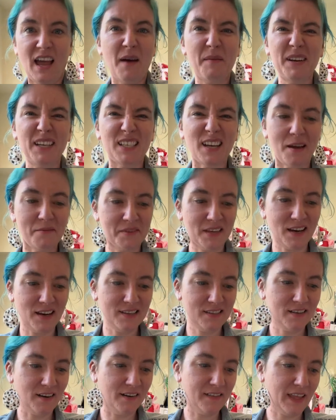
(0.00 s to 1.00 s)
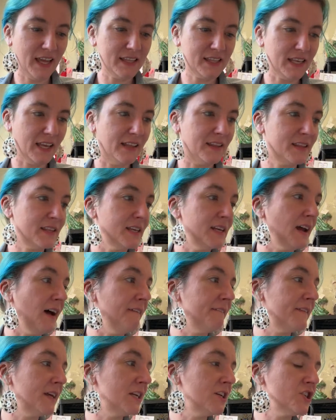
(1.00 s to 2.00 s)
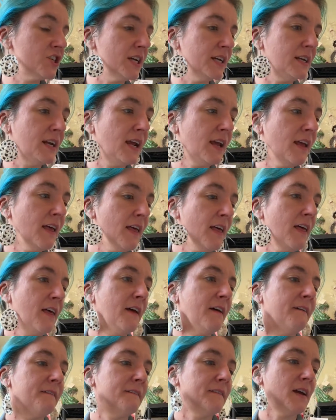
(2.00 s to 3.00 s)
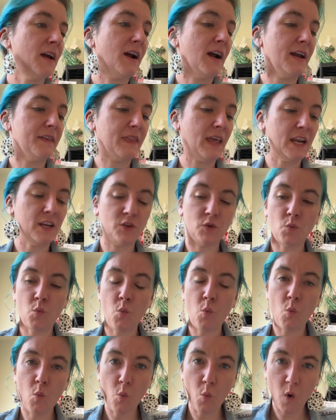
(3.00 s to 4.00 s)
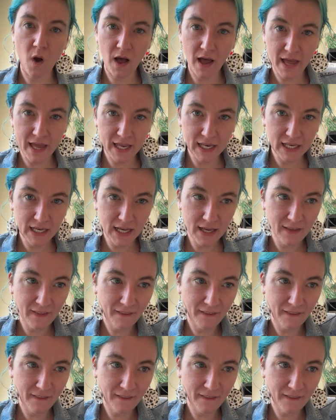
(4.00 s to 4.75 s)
how many times can I start that sentence and not finish it? That is one,